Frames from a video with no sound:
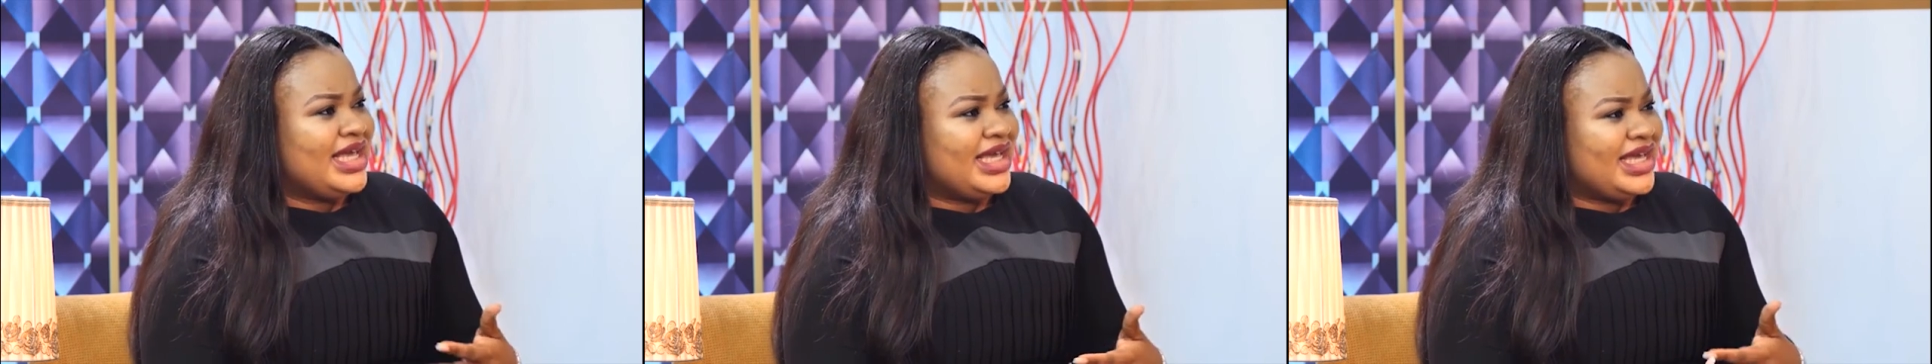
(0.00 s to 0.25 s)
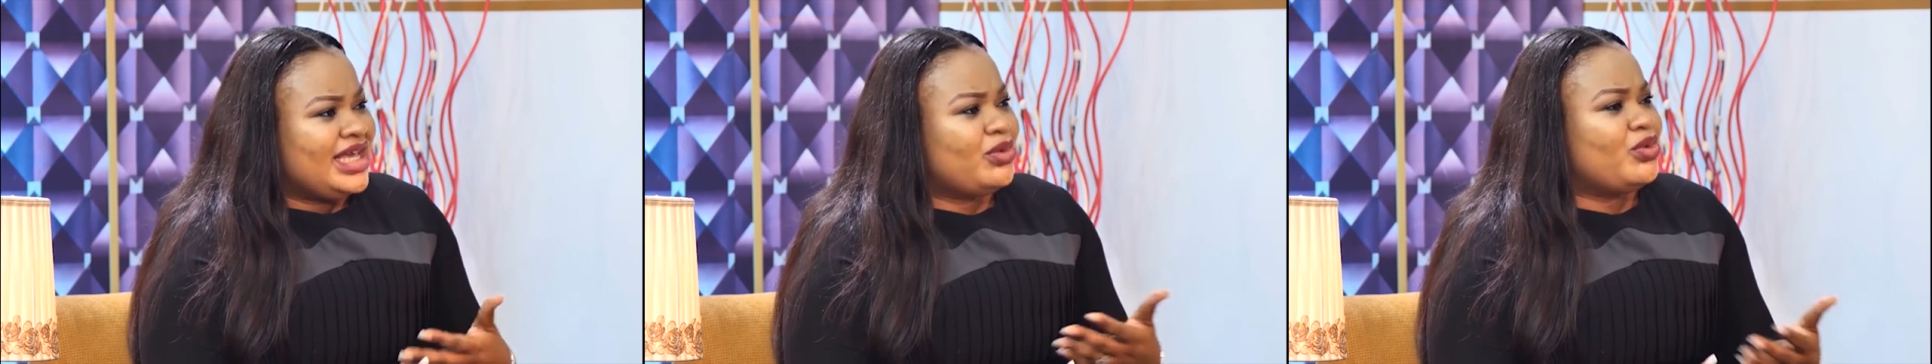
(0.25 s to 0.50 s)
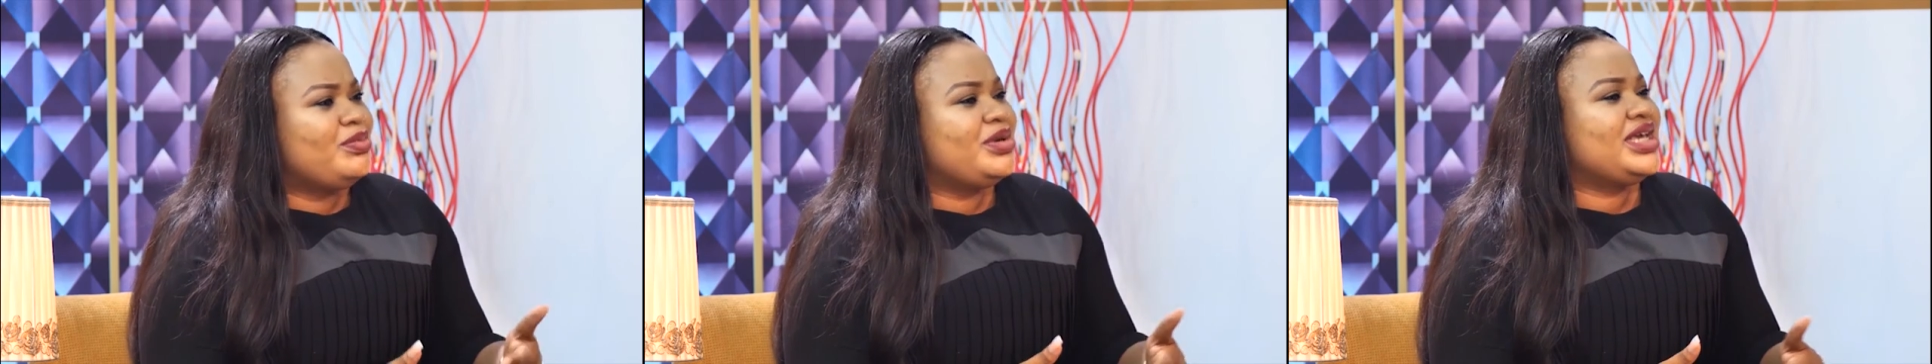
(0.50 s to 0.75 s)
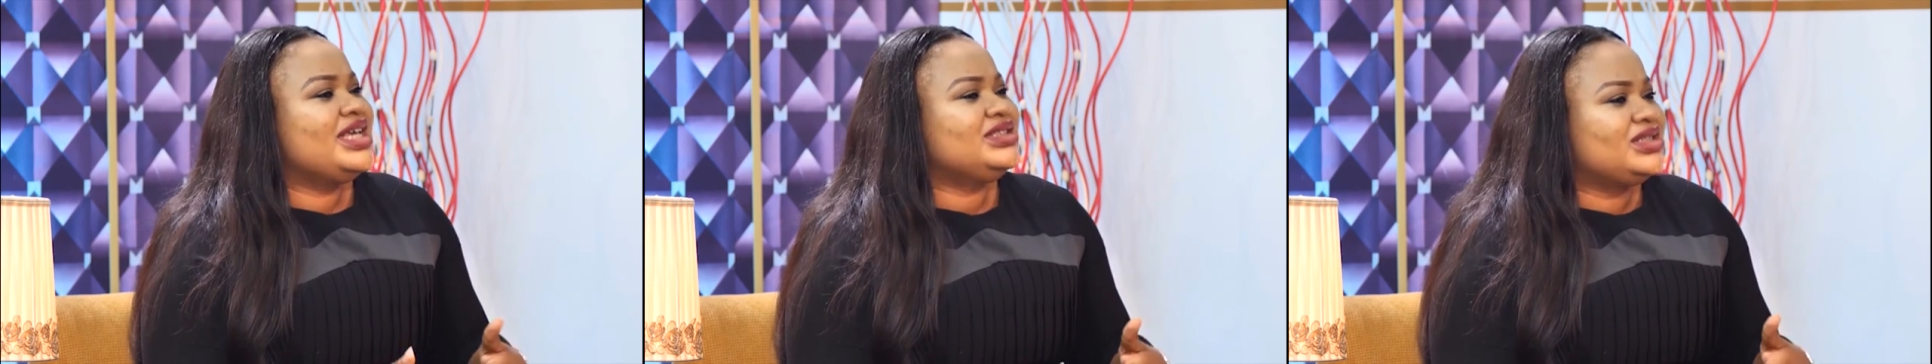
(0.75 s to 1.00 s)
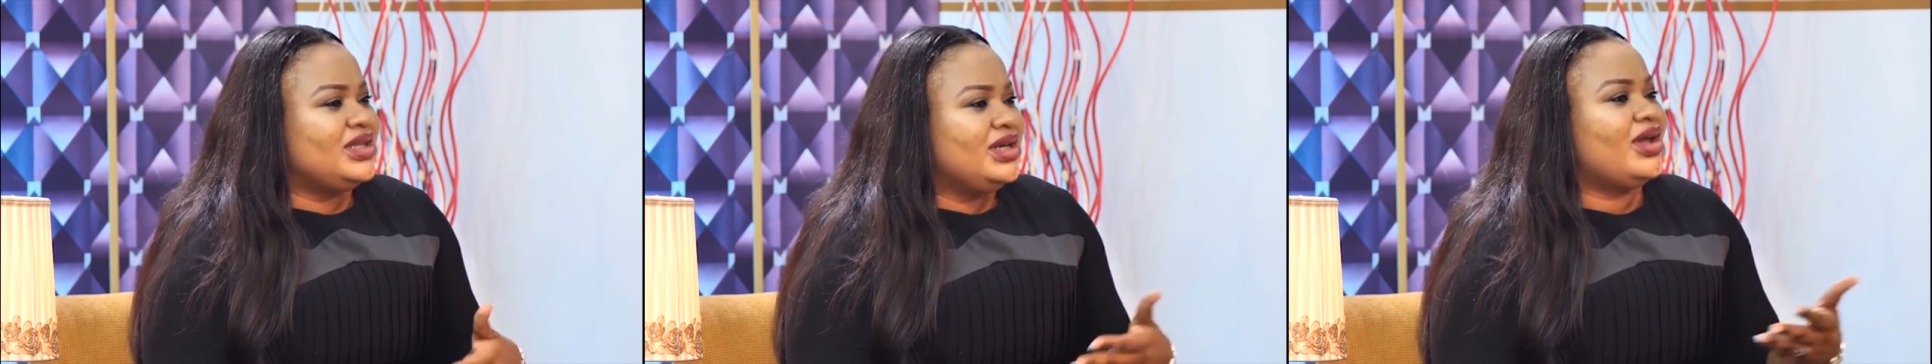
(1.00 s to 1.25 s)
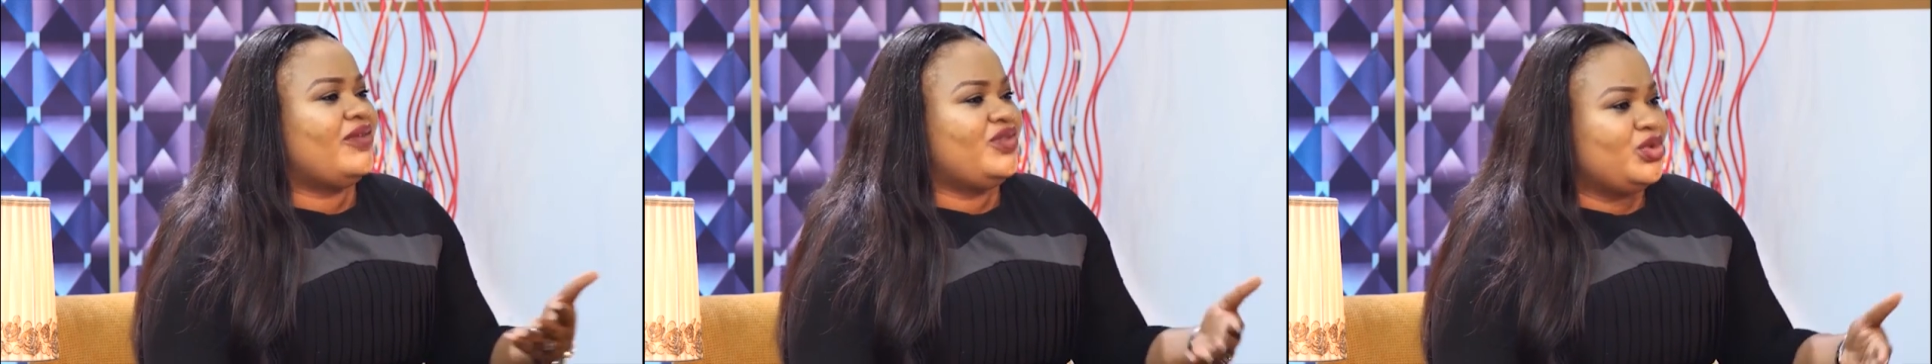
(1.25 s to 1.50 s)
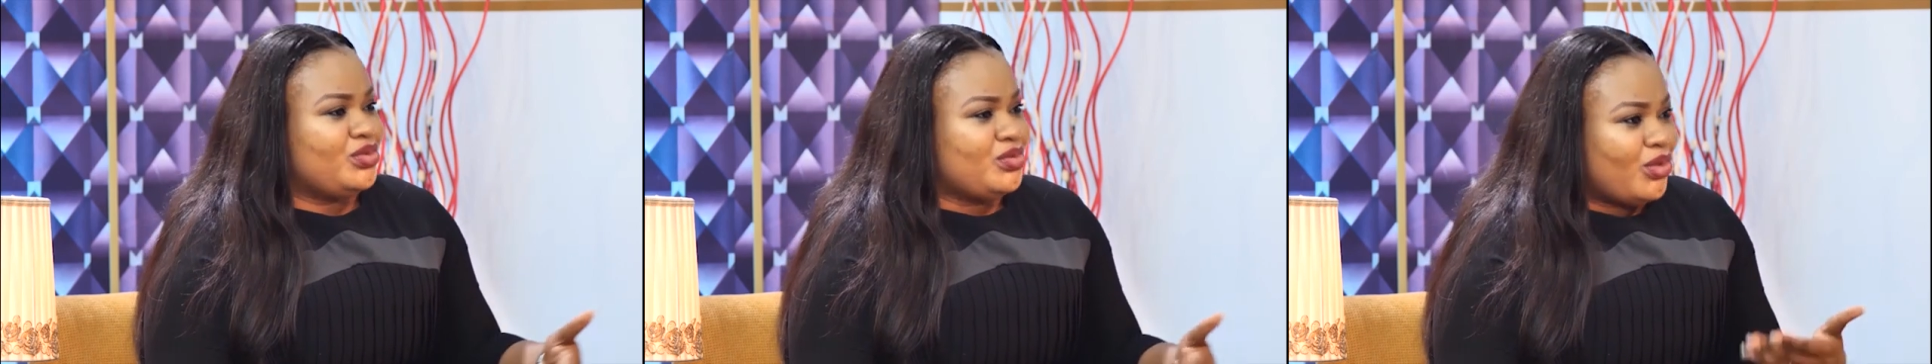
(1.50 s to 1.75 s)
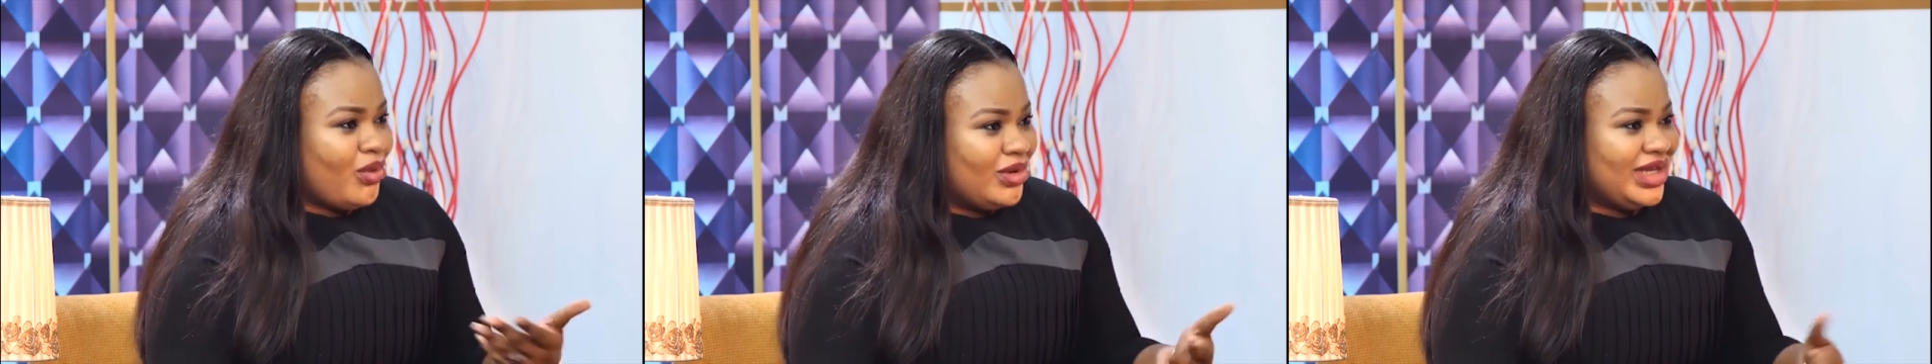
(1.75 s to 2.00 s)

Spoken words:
he will begin to love you more.